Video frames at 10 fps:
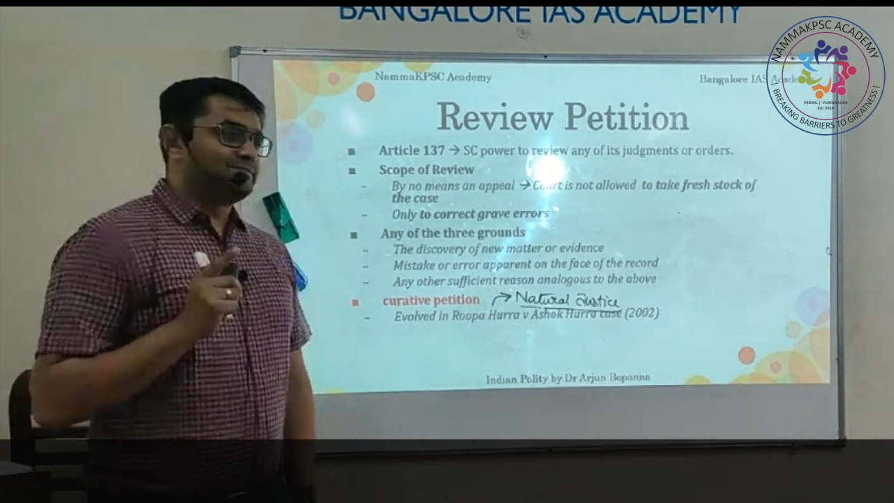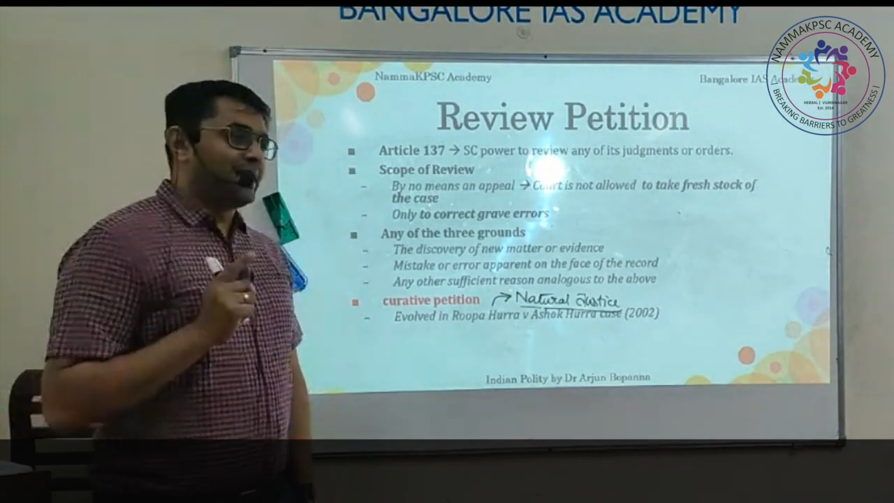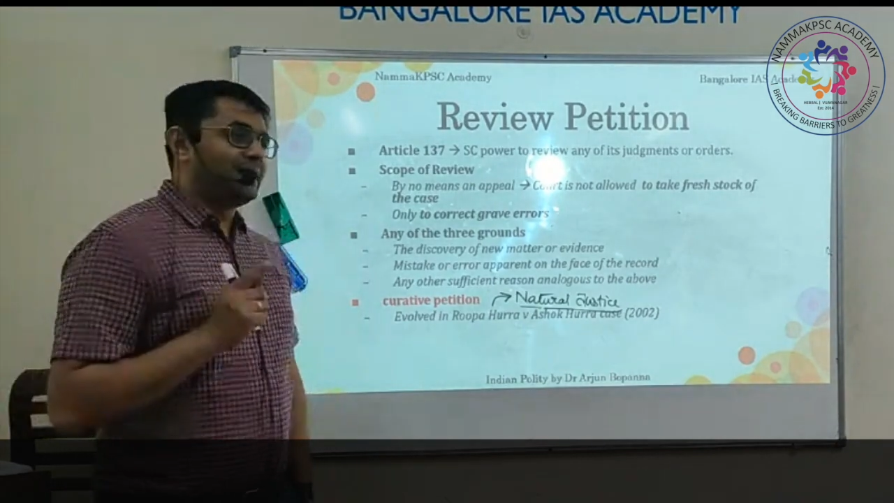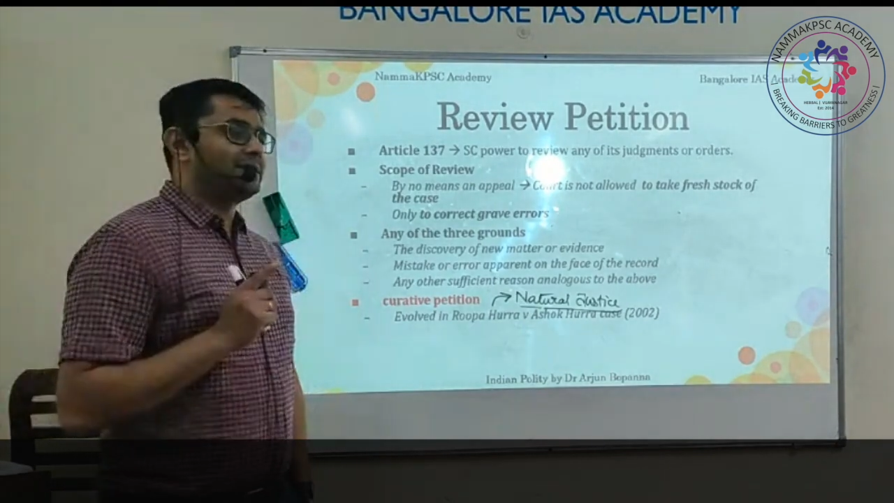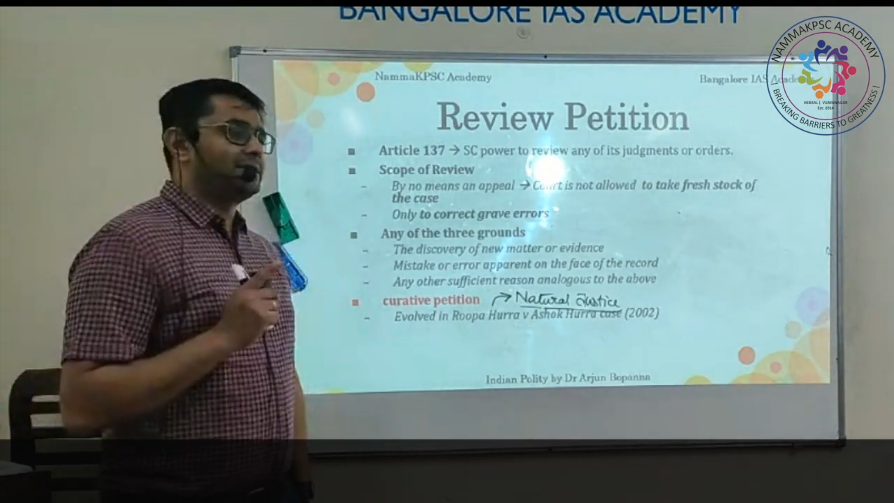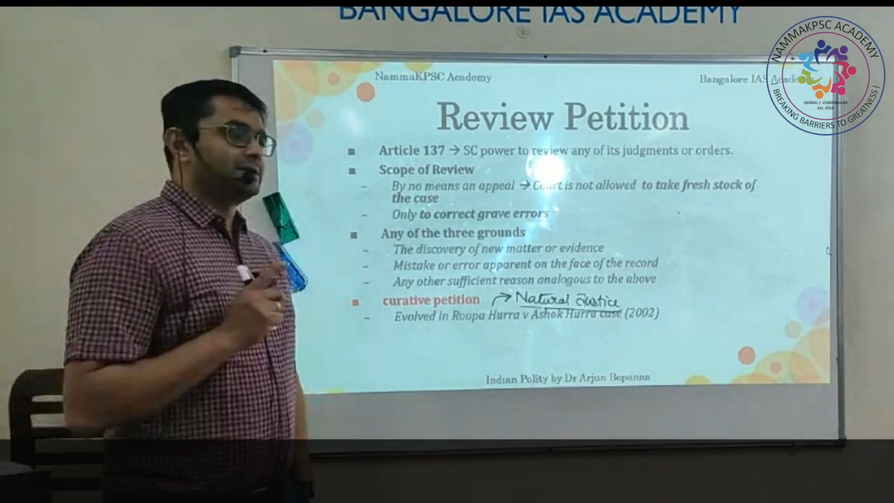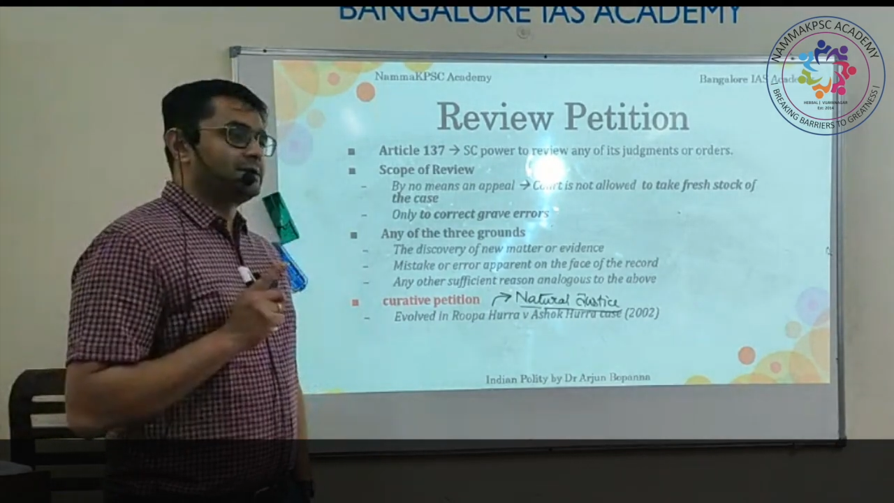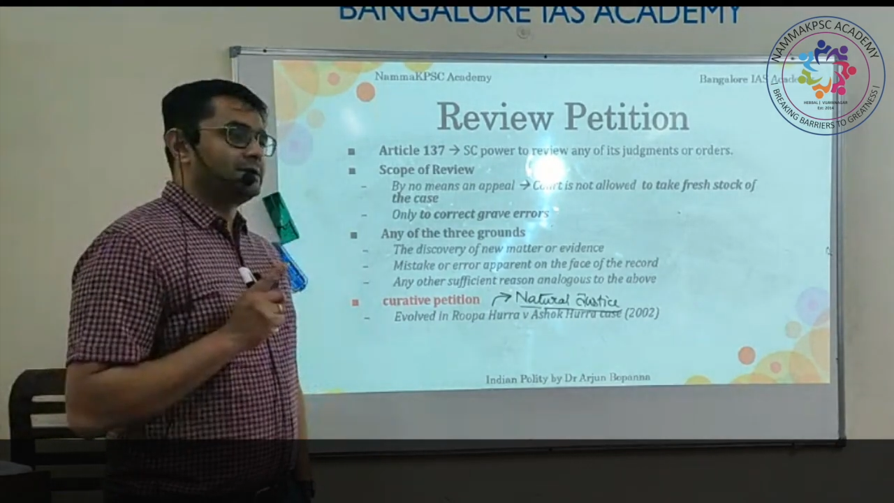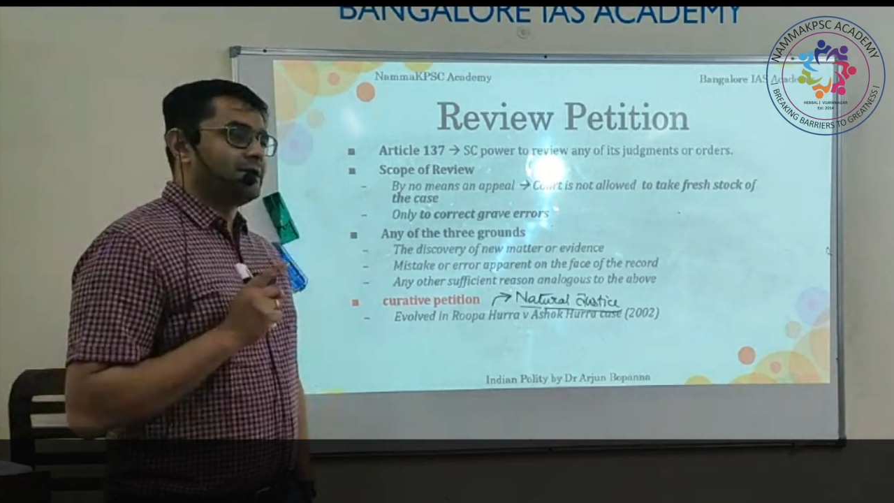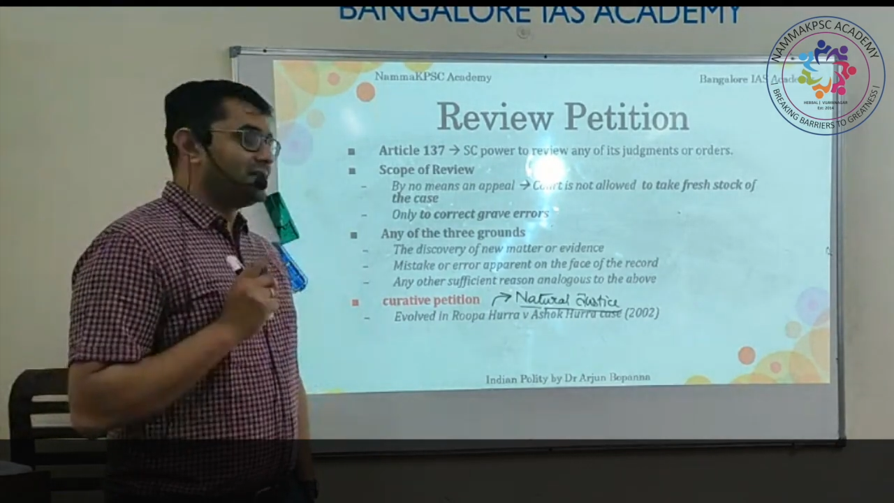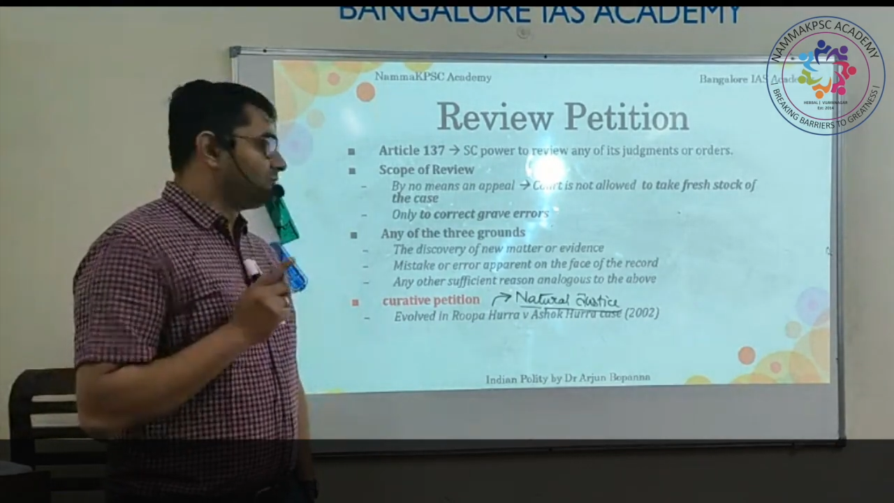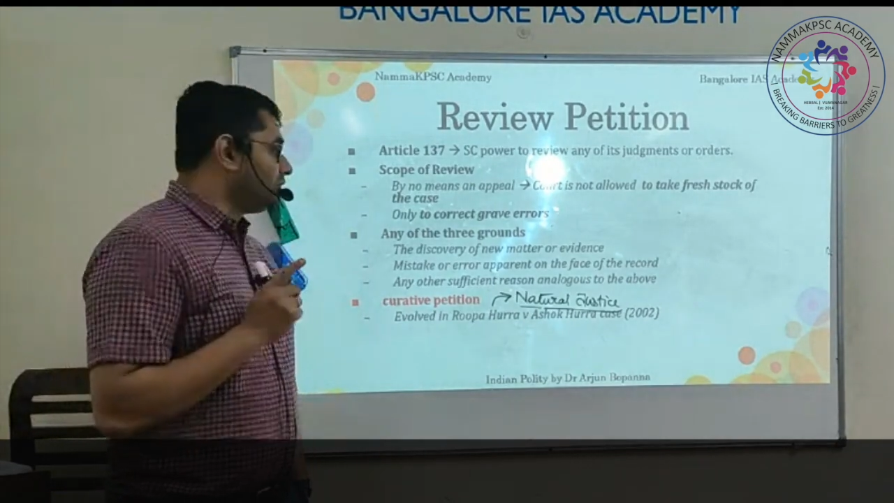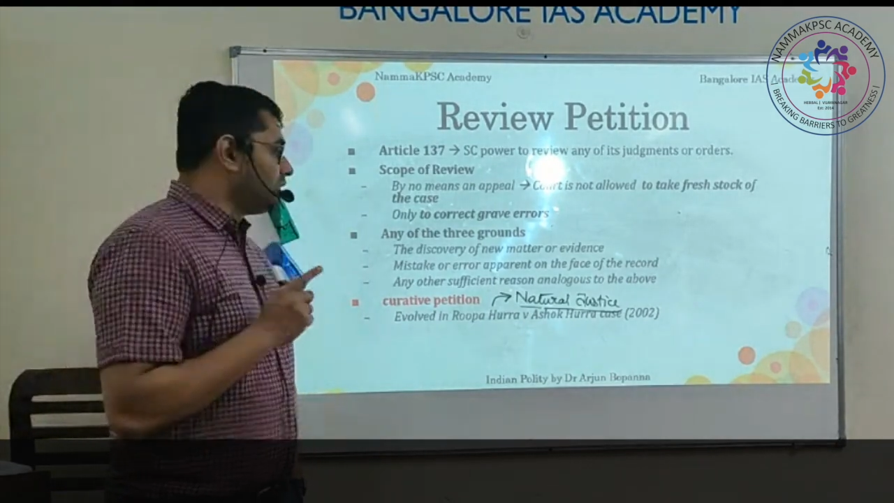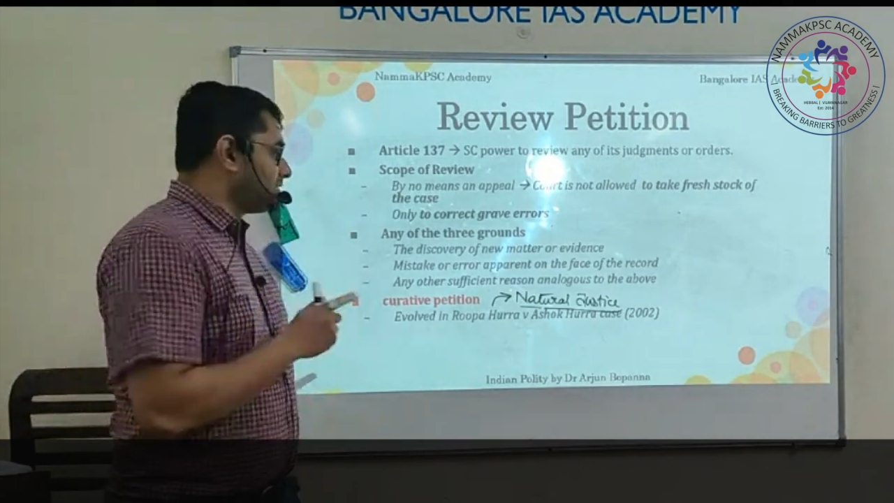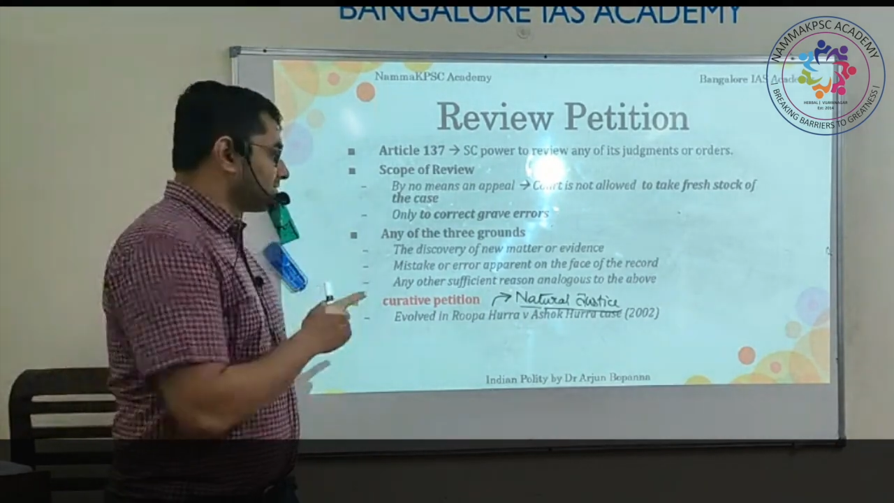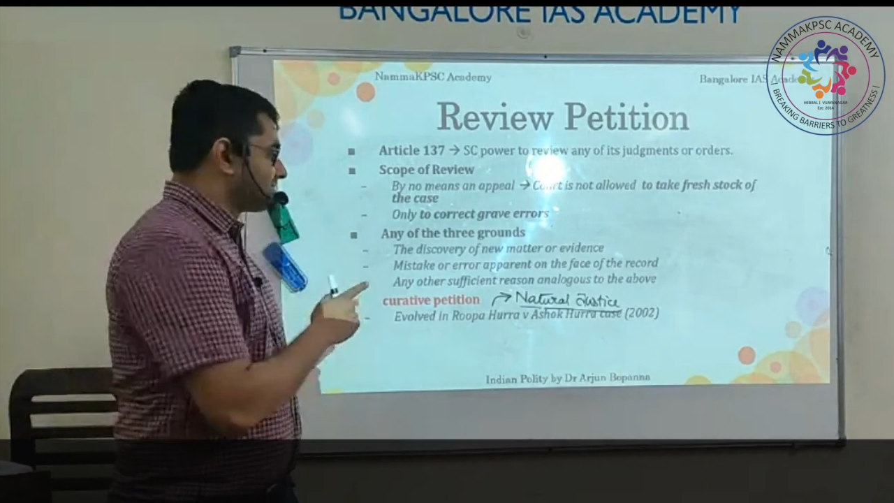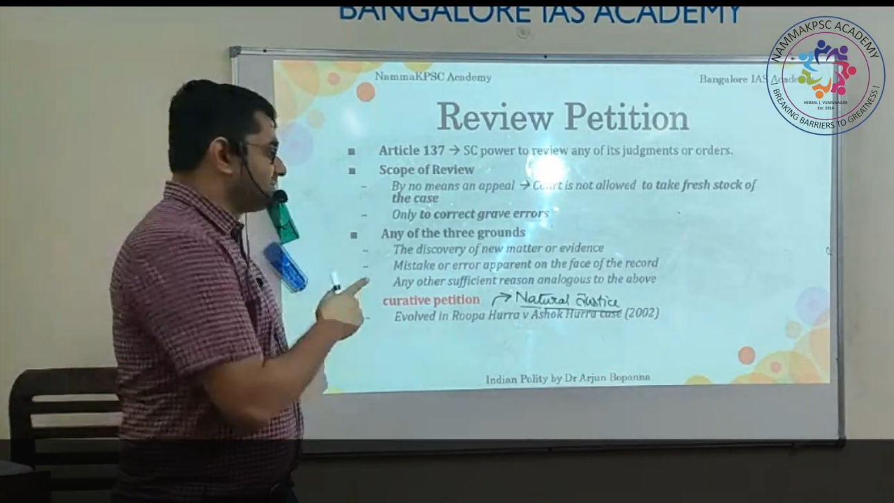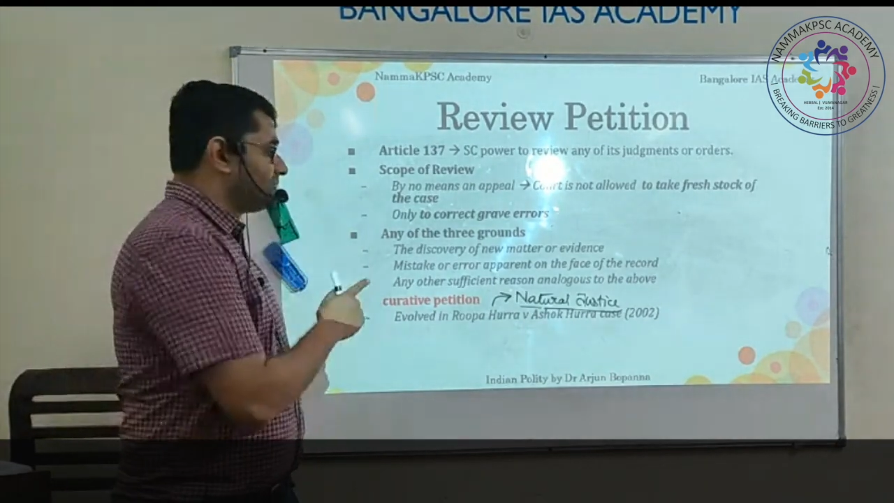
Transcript: matter involves